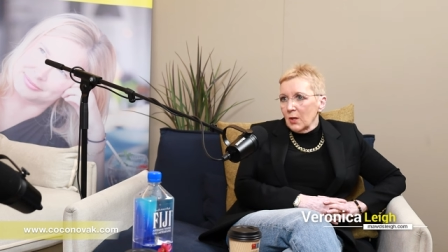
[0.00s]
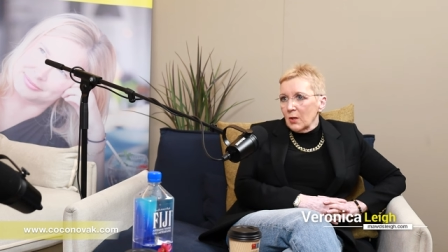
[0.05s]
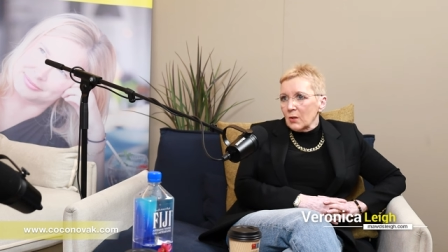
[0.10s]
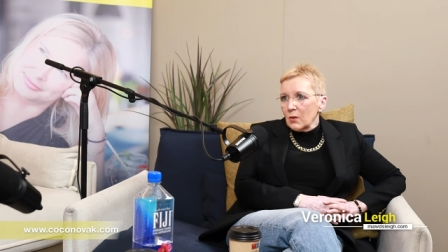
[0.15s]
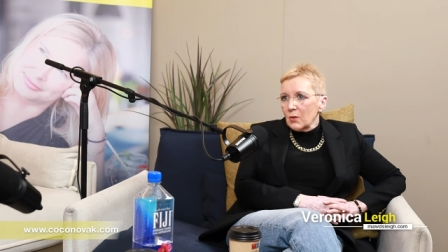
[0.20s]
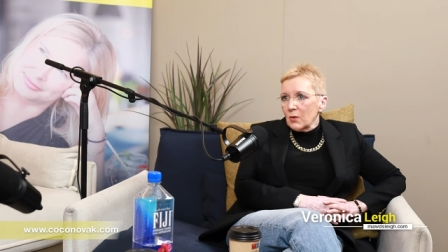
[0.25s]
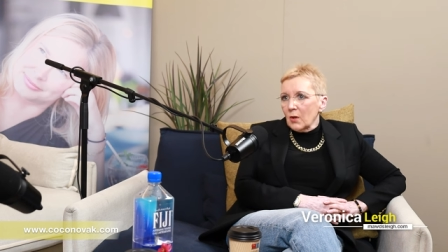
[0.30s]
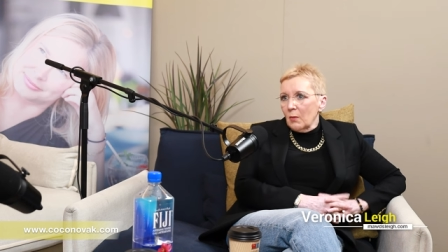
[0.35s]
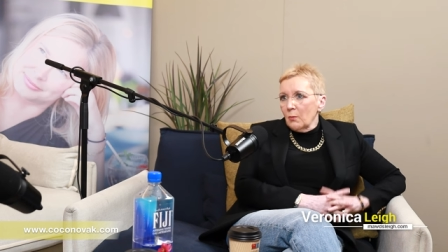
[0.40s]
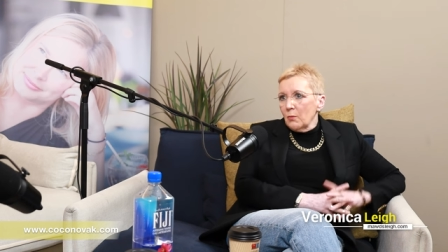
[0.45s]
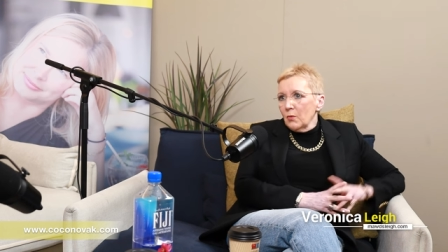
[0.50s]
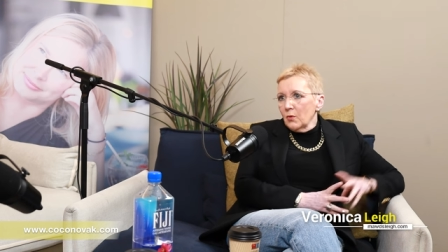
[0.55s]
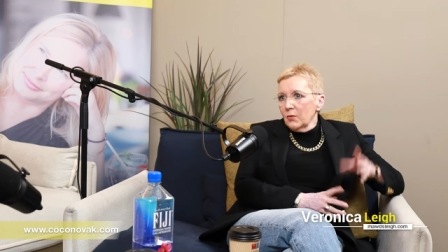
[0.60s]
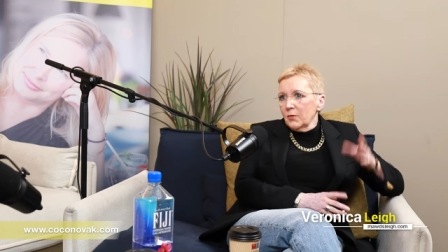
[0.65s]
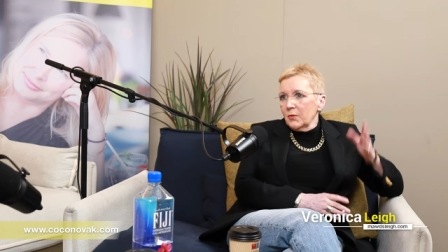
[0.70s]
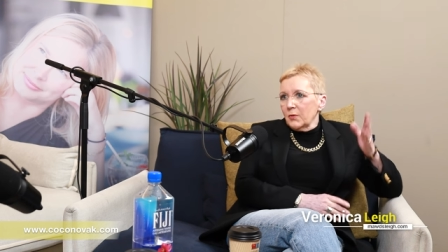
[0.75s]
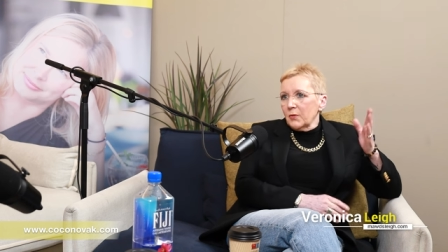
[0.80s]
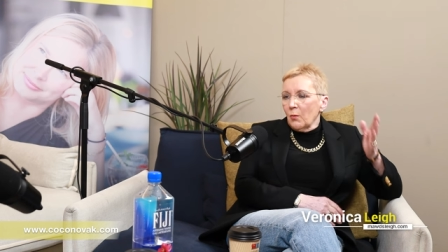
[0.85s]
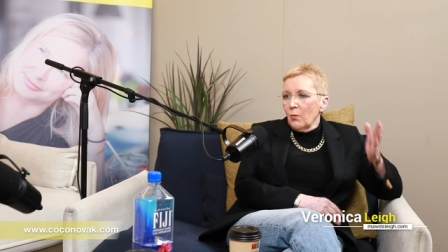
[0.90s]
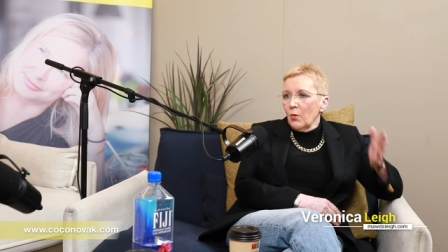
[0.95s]
So I moved
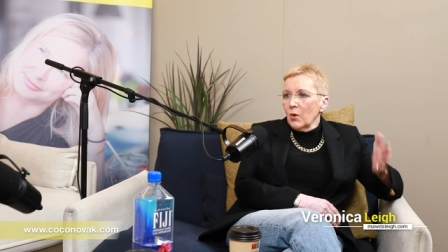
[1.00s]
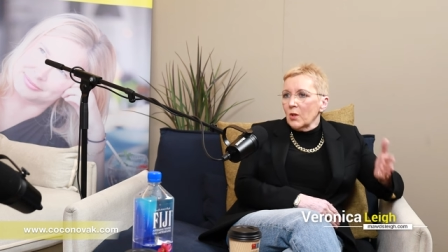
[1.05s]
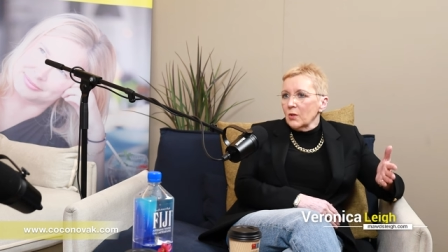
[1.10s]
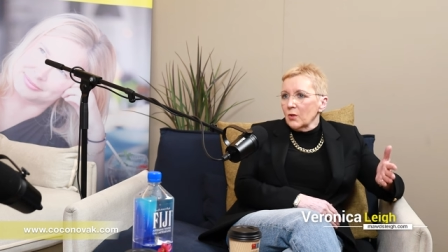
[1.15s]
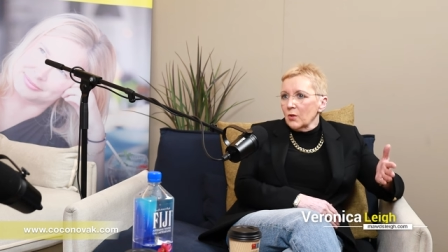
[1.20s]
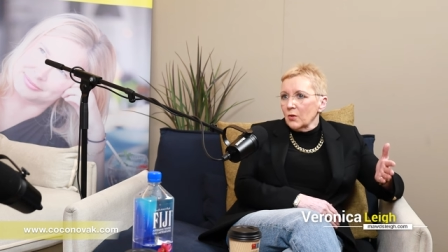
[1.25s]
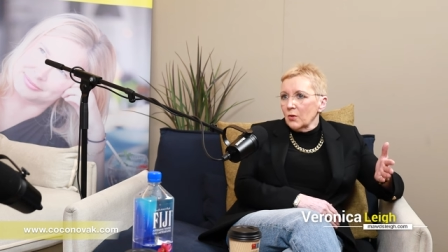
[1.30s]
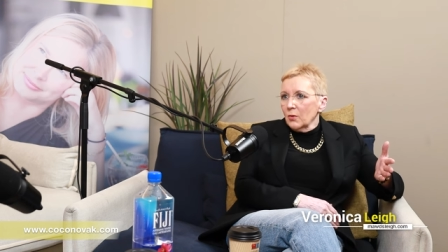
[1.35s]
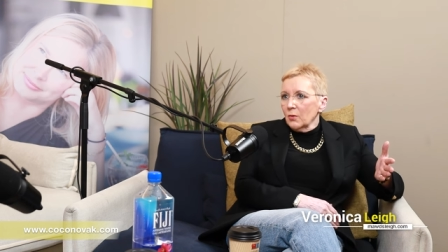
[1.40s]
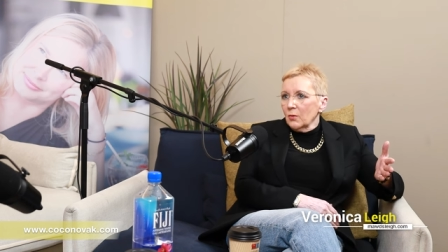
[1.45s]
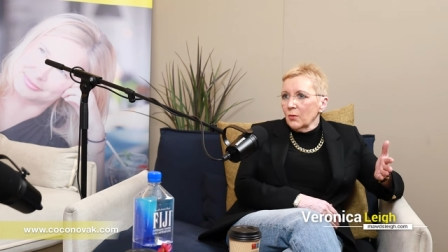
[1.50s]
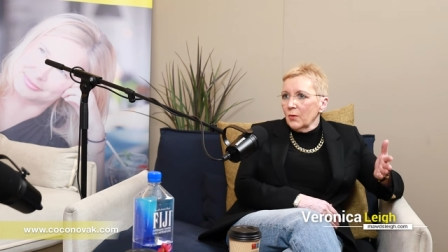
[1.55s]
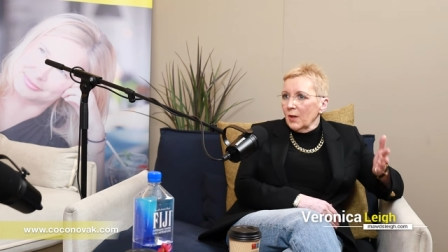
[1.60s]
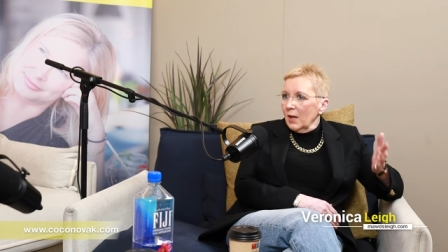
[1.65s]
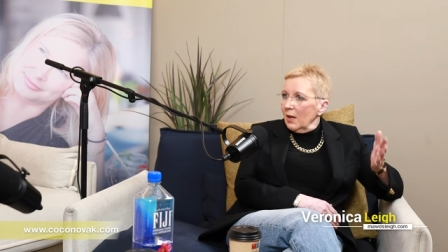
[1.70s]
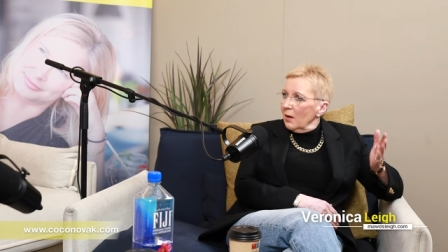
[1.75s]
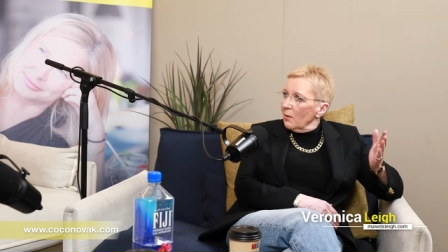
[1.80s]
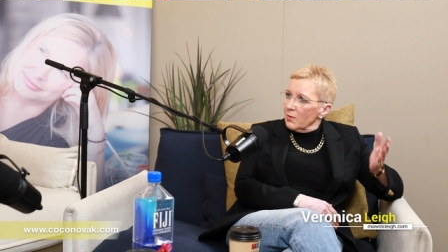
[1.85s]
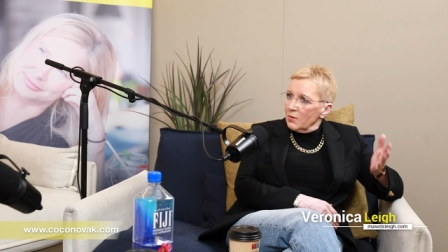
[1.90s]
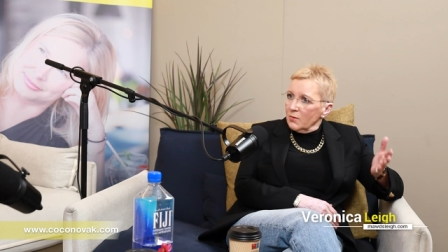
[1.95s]
from one school that
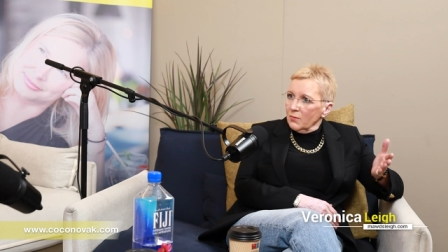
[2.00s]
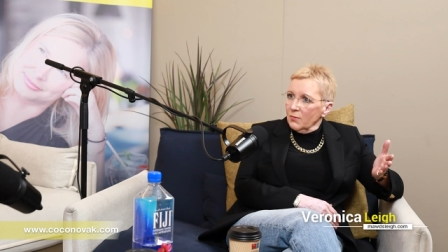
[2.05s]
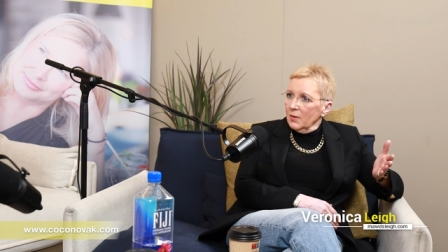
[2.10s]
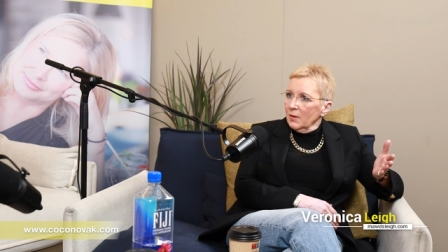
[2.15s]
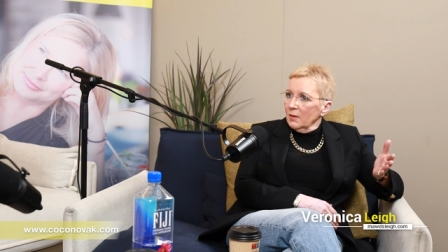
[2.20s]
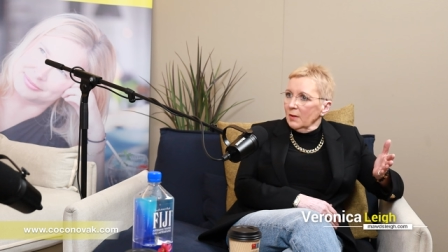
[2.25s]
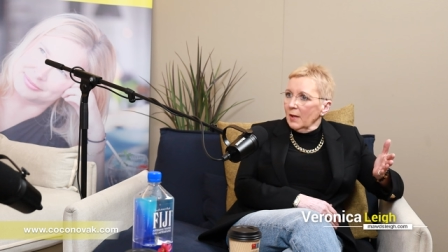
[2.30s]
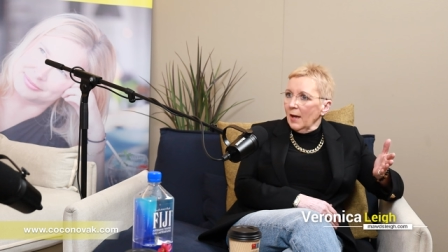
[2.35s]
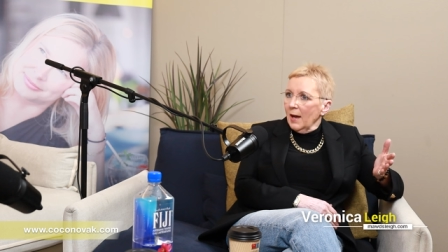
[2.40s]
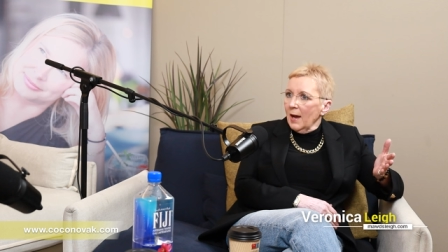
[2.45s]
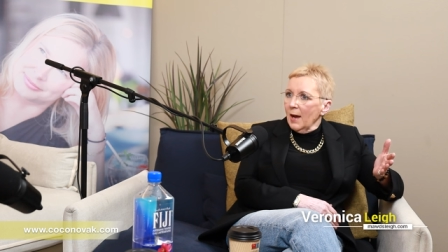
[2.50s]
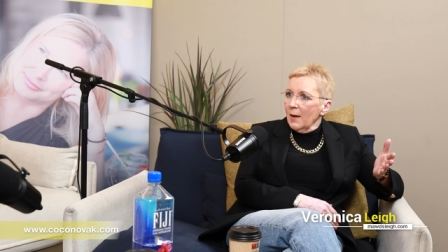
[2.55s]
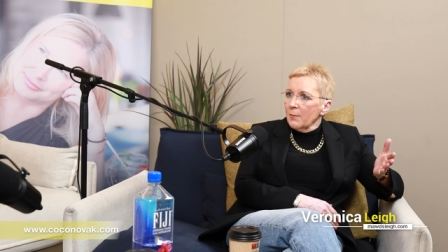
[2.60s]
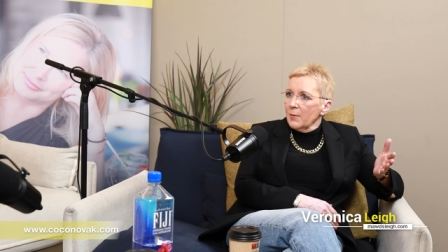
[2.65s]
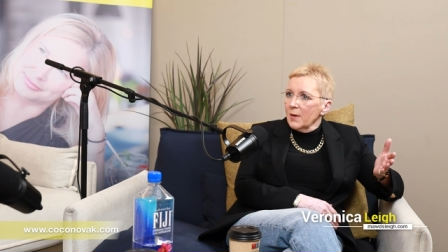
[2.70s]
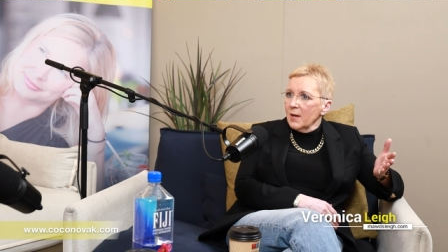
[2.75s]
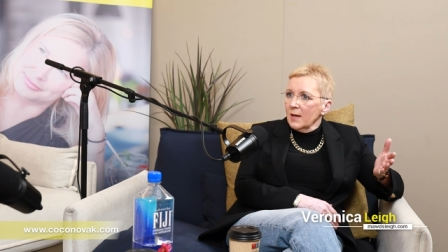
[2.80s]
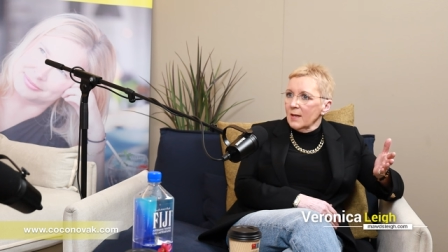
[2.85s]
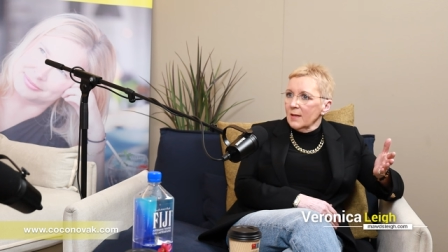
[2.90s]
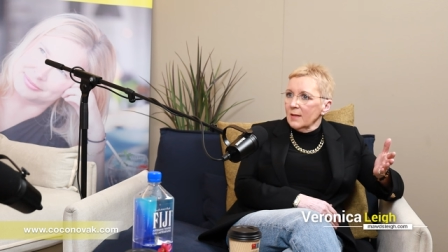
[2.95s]
I was really happy
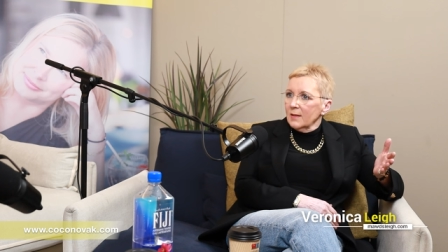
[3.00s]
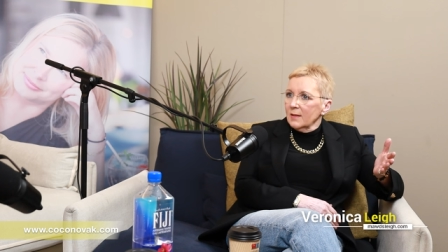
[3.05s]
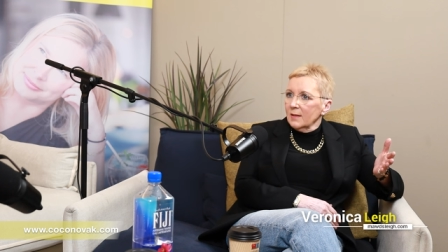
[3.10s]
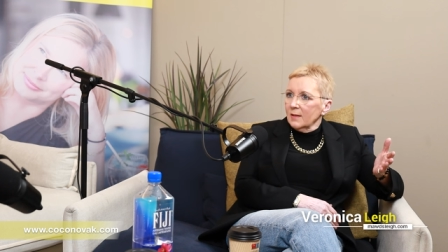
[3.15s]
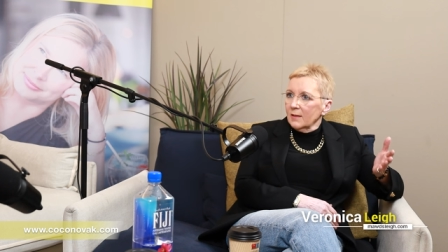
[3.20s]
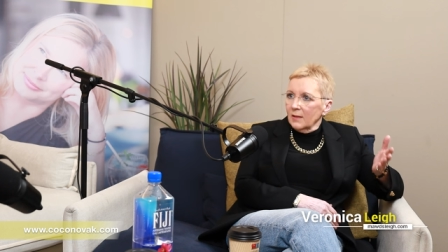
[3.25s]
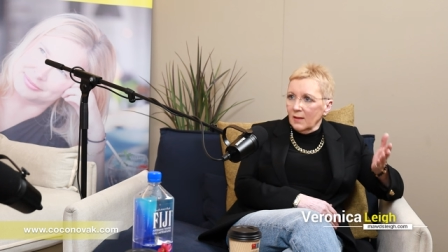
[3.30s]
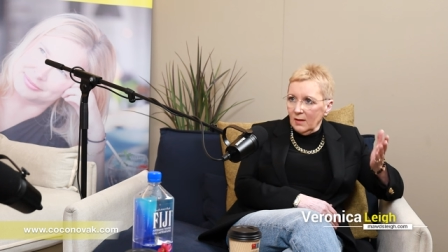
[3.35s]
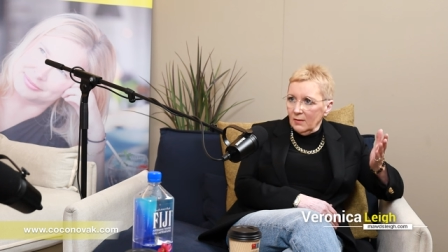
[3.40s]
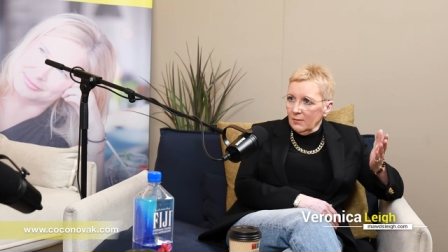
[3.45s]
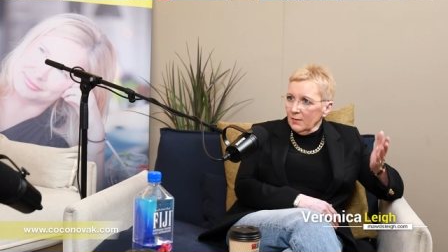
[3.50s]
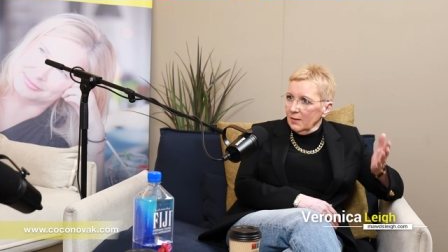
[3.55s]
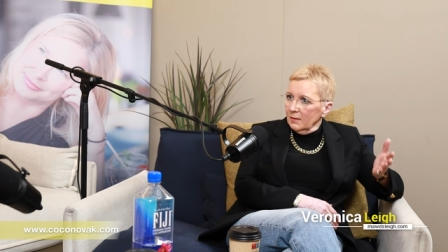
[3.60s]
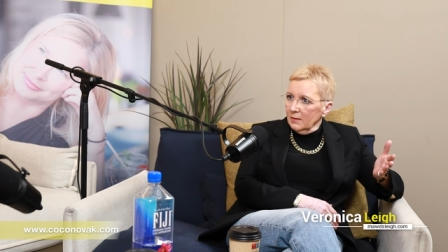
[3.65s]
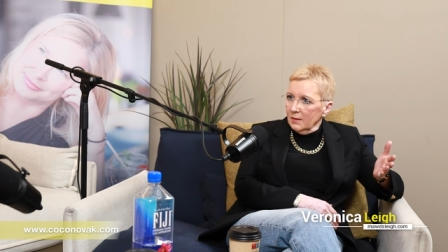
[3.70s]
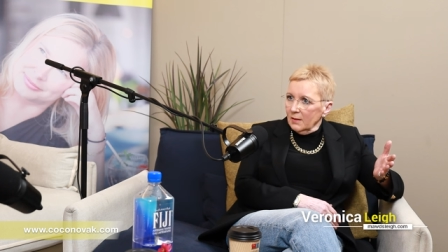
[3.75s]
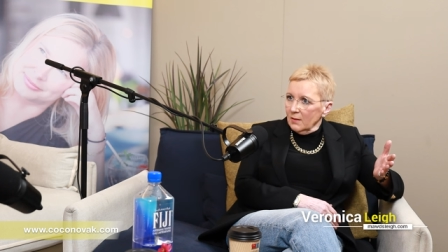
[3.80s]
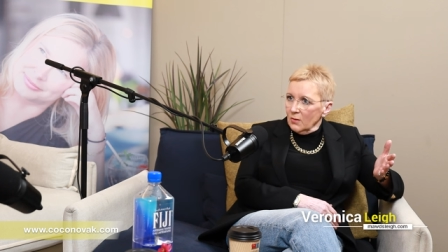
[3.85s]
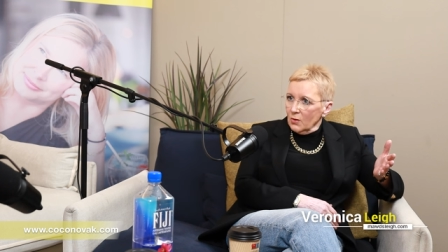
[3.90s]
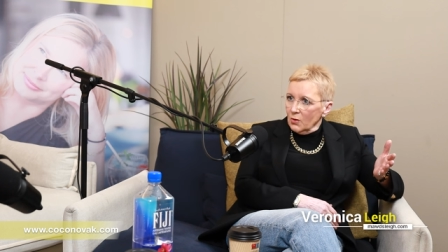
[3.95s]
at, that I
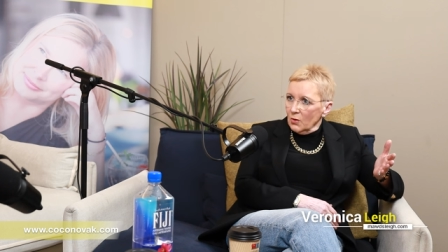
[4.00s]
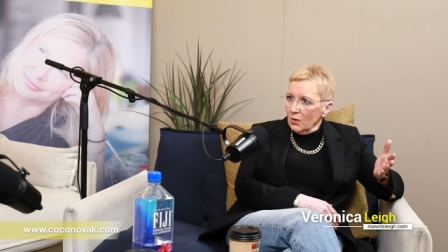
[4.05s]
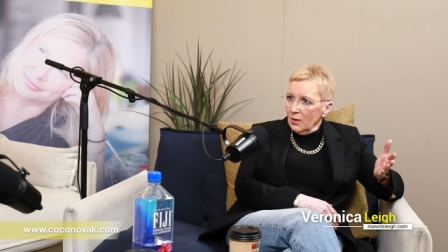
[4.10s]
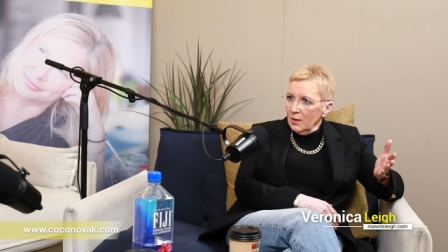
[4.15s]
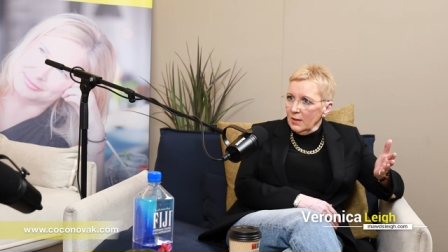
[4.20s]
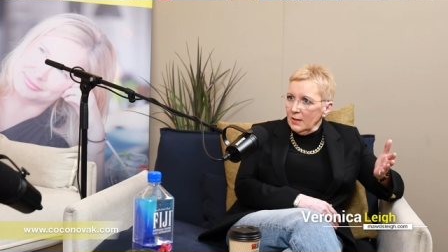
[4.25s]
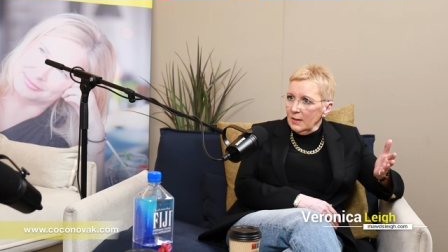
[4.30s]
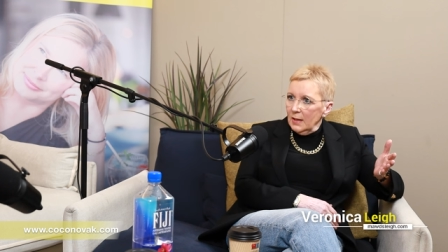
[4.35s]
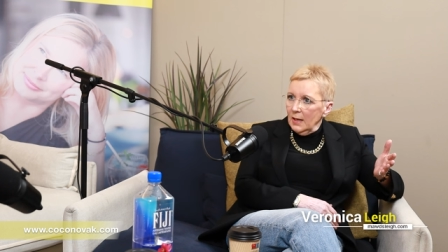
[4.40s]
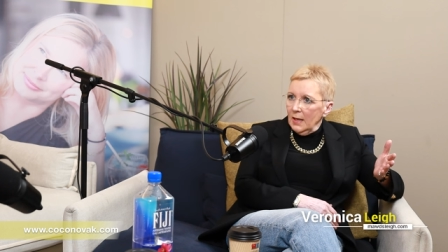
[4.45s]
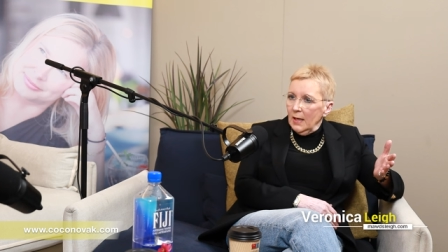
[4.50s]
really enjoyed.